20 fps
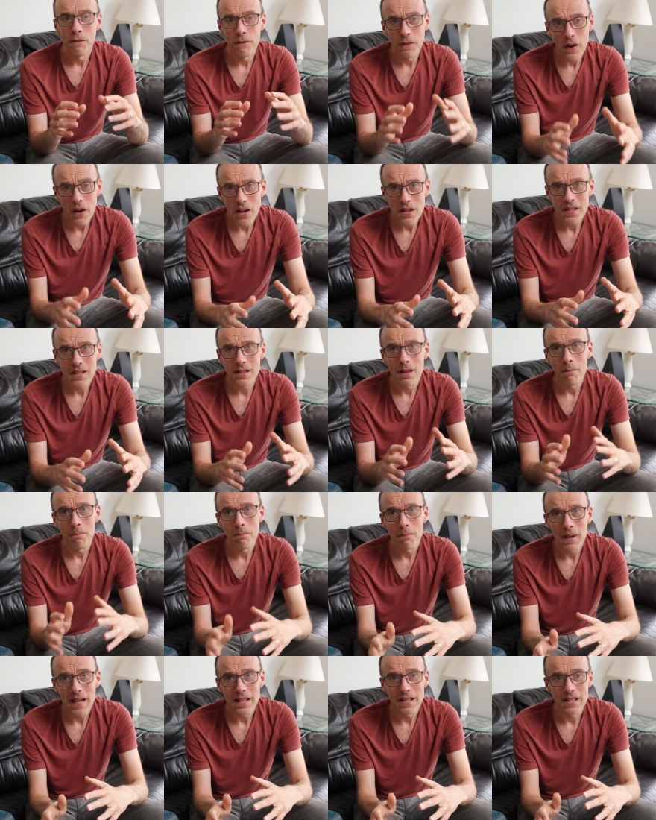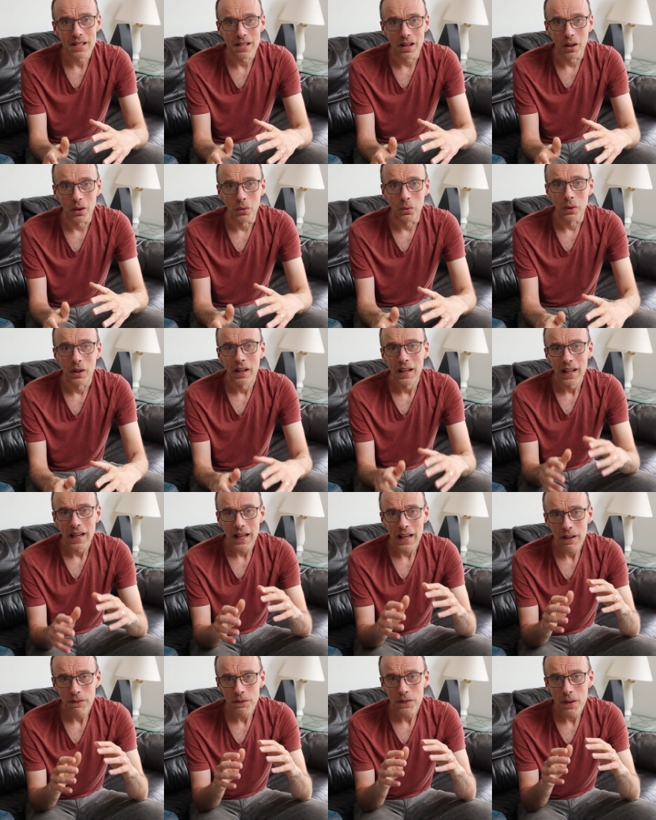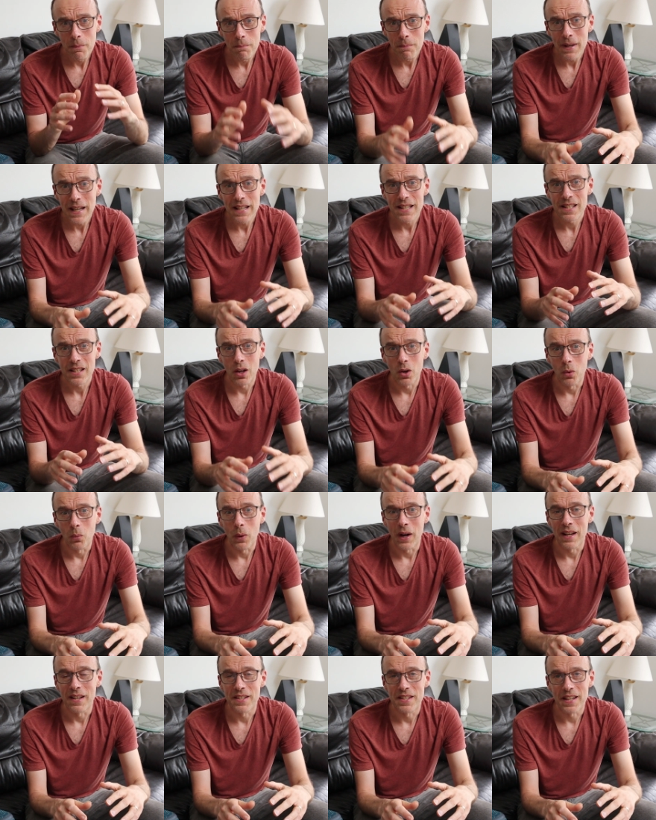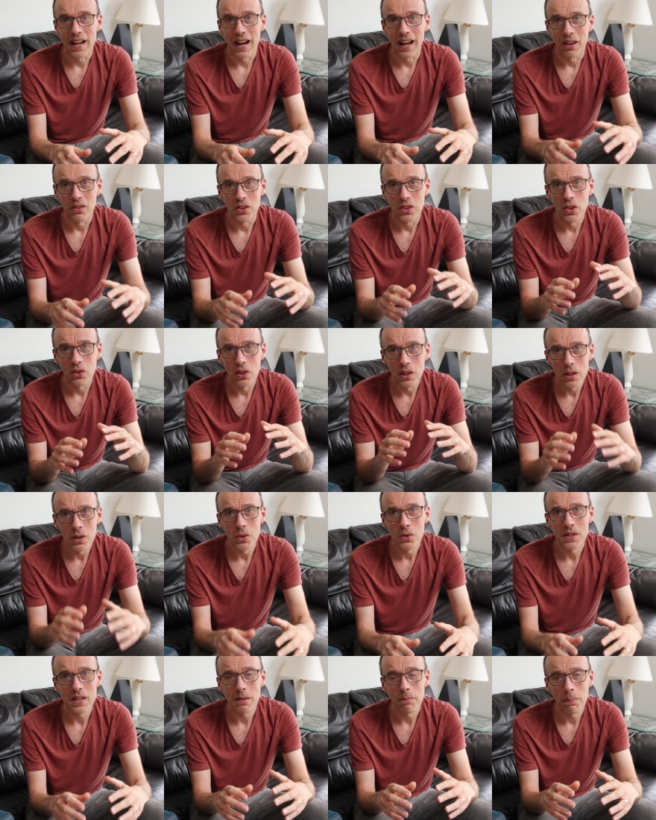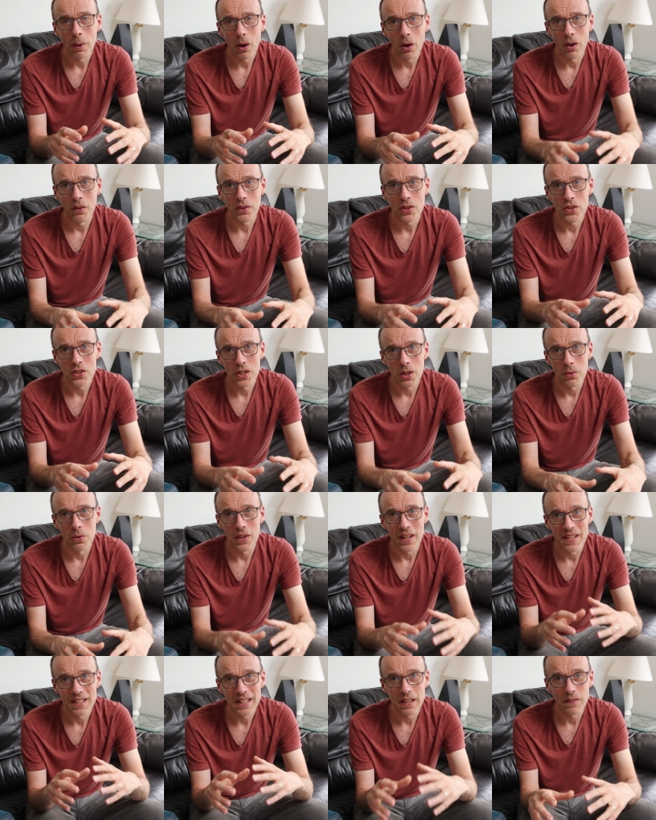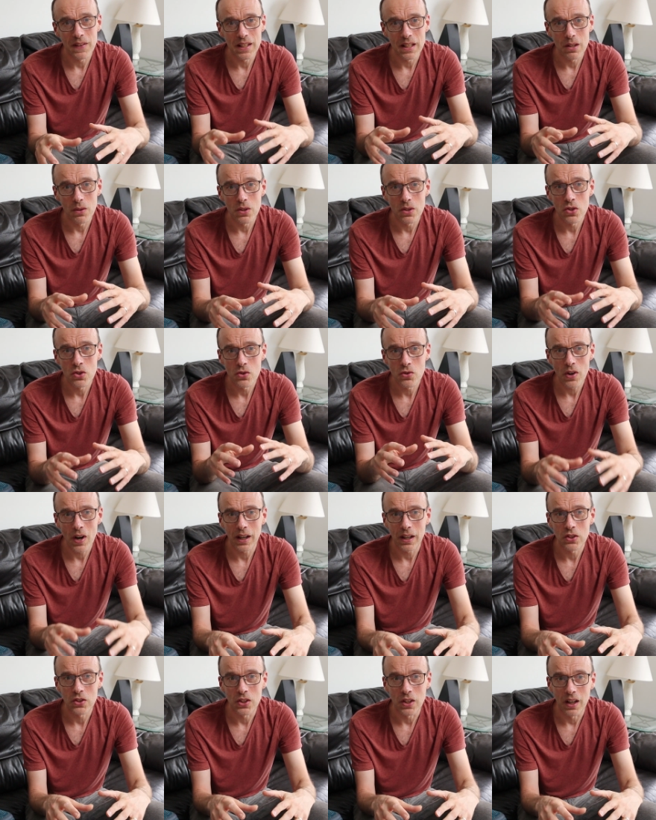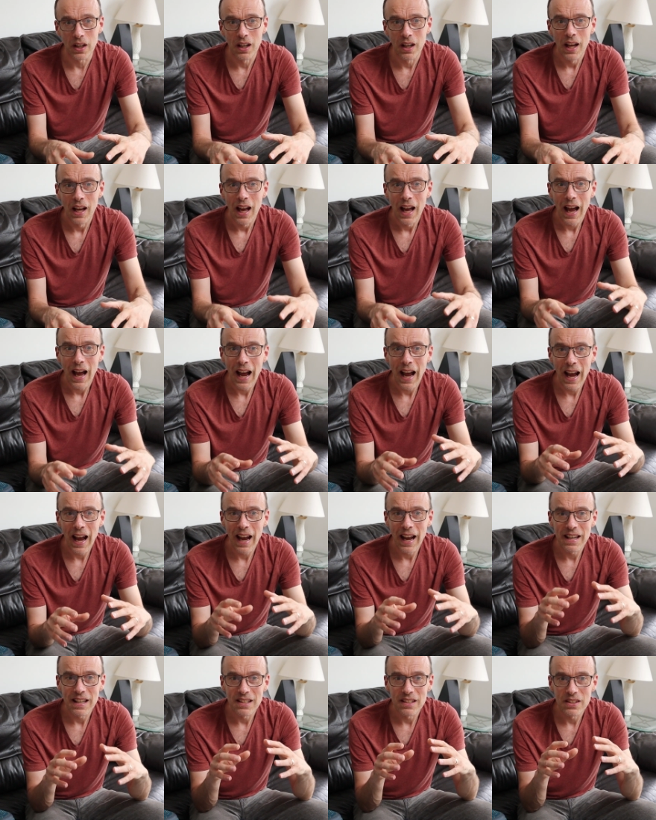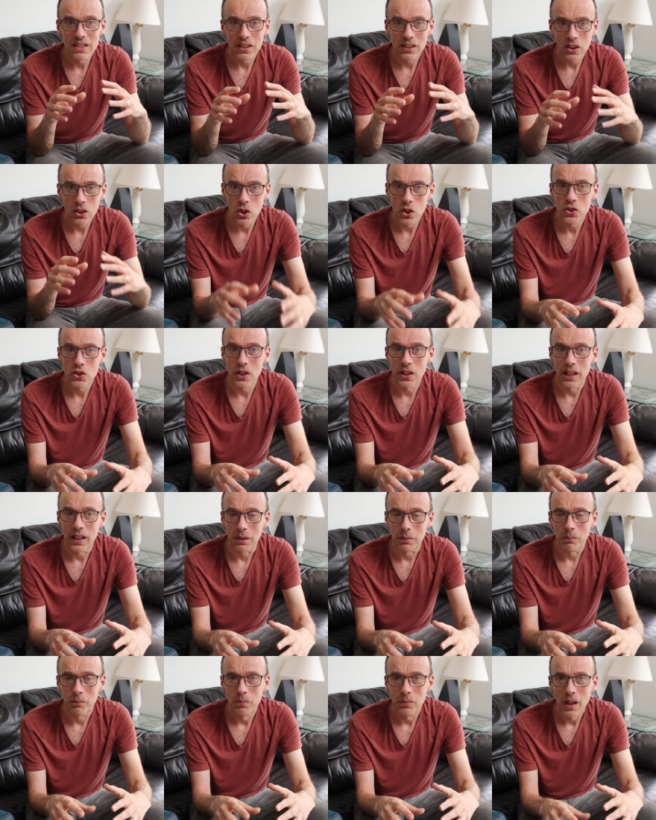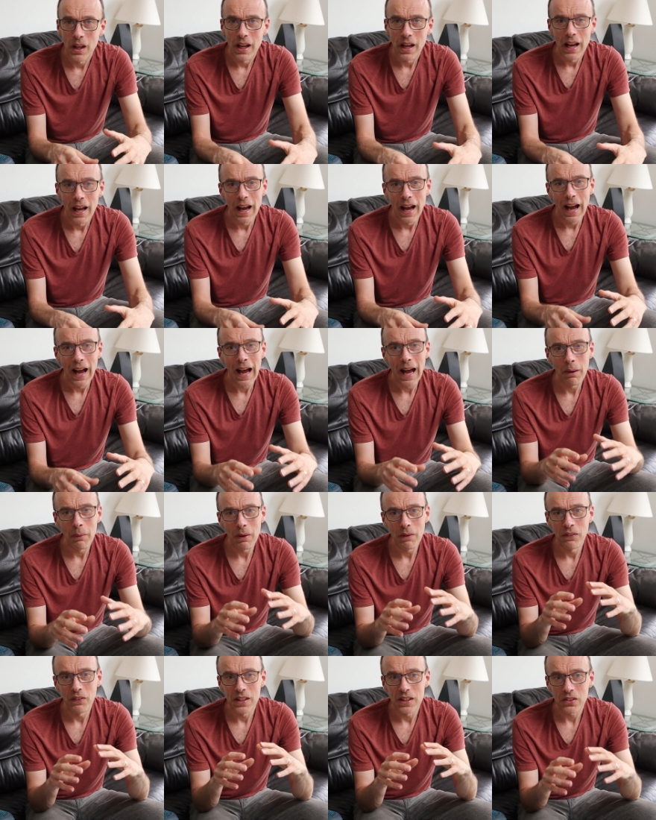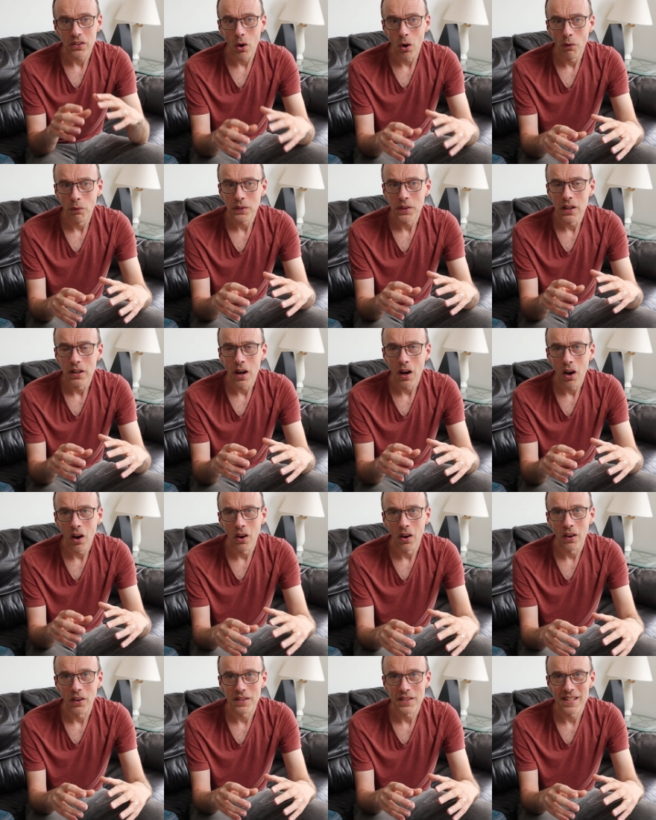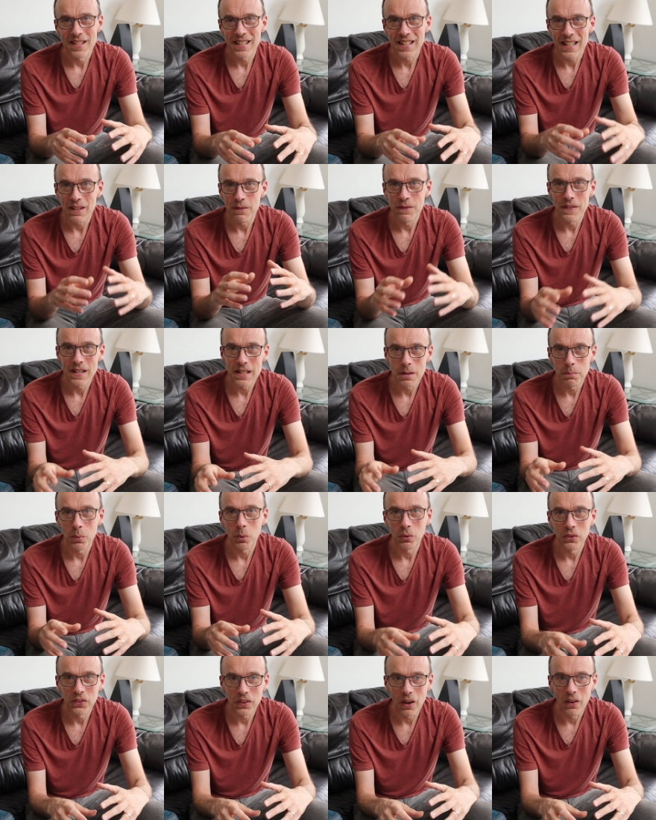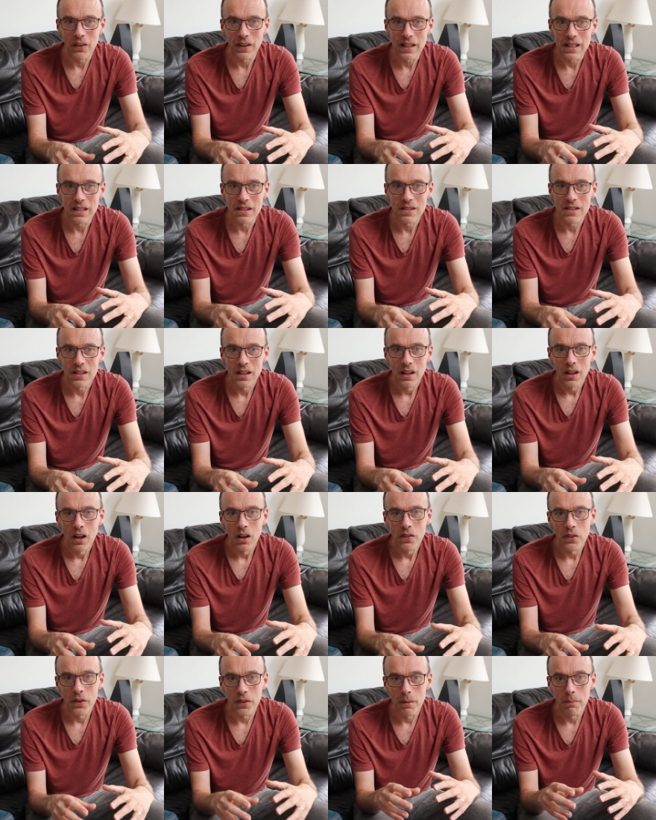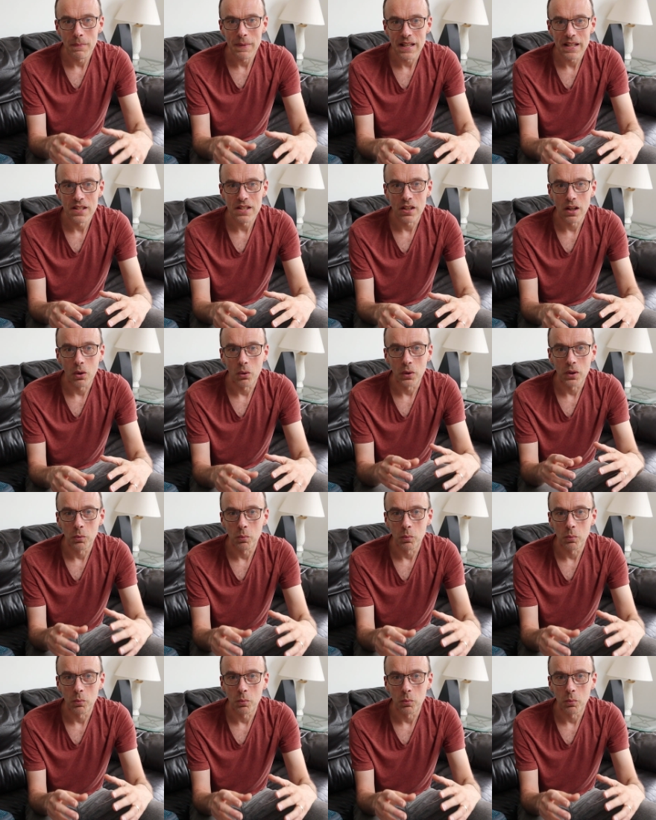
First, the midsole. If the midsole wears down, you're losing part of the shoe that is giving you the structure and cushioning. However, it's often hard to see visible signs that the midsole